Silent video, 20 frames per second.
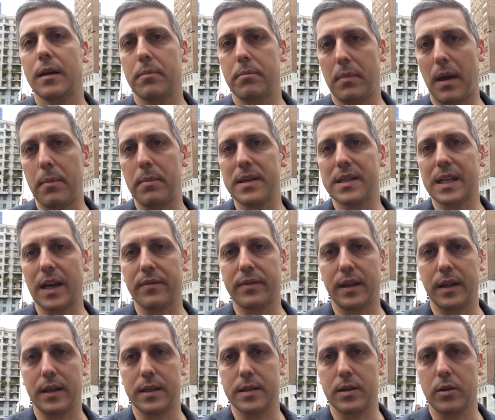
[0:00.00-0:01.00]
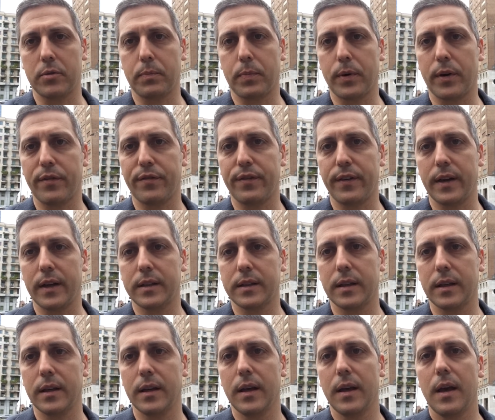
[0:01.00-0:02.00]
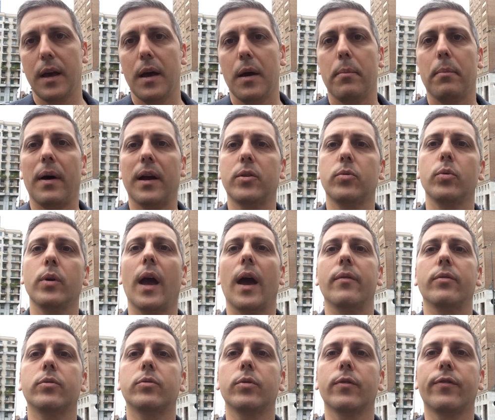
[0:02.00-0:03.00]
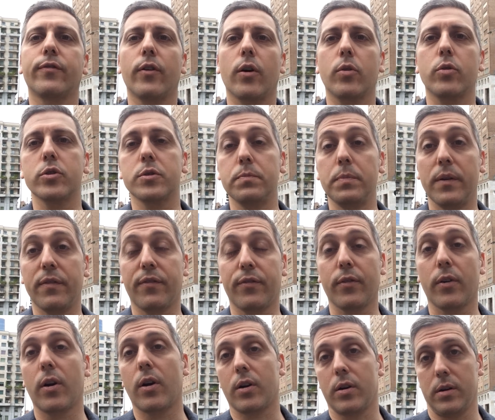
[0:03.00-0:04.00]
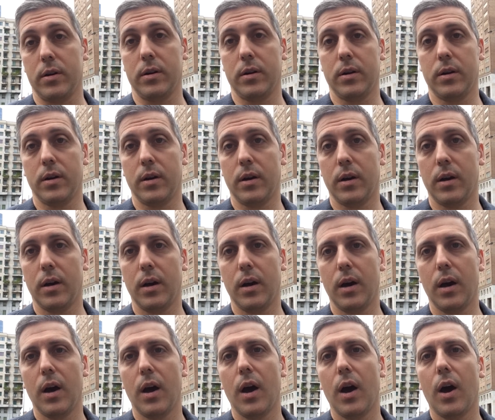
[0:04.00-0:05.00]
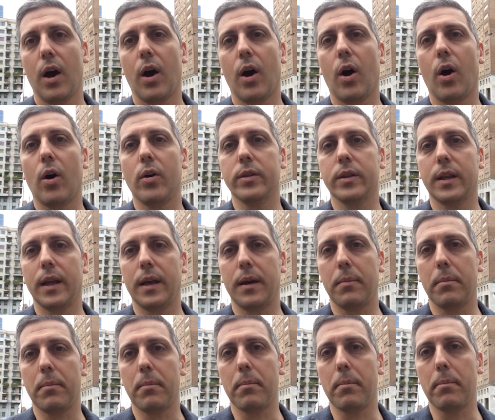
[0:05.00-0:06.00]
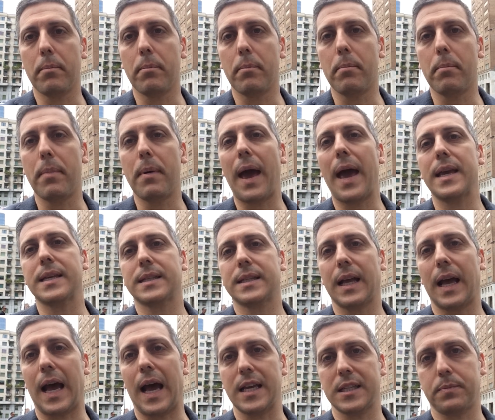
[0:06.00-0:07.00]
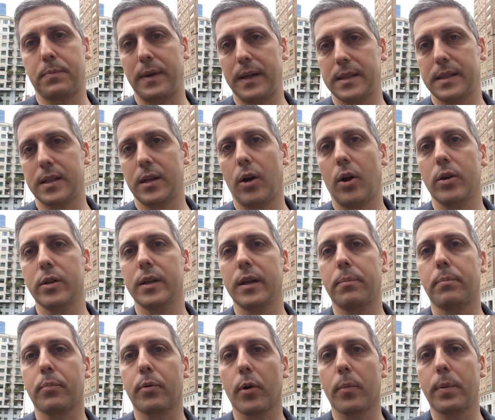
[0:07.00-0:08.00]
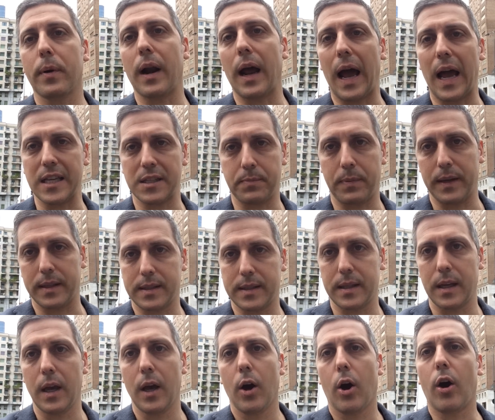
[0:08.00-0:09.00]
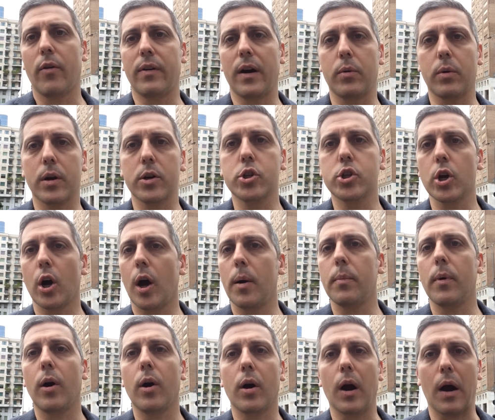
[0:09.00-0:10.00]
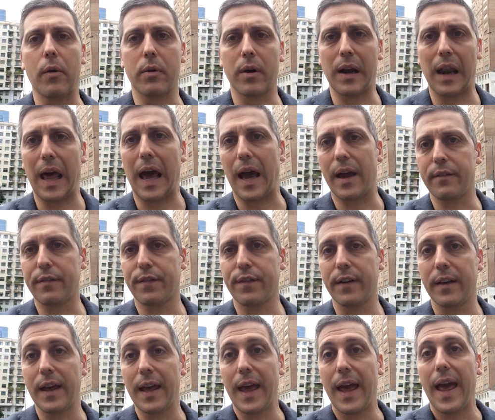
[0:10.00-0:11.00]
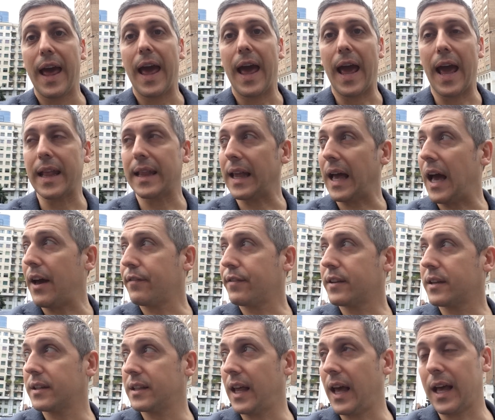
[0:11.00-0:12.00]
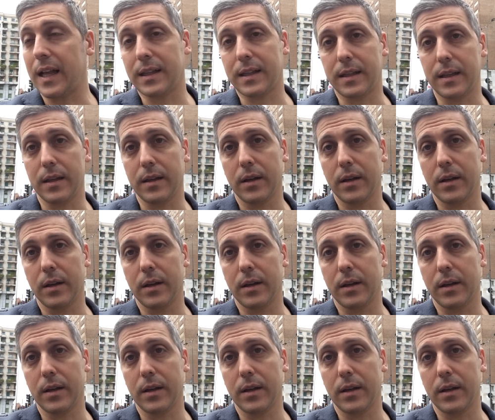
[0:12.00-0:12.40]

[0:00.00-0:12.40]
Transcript: maybe something is not perfect, but we have to focus before on the best aspects, on the proper aspects of our job or our life, and after that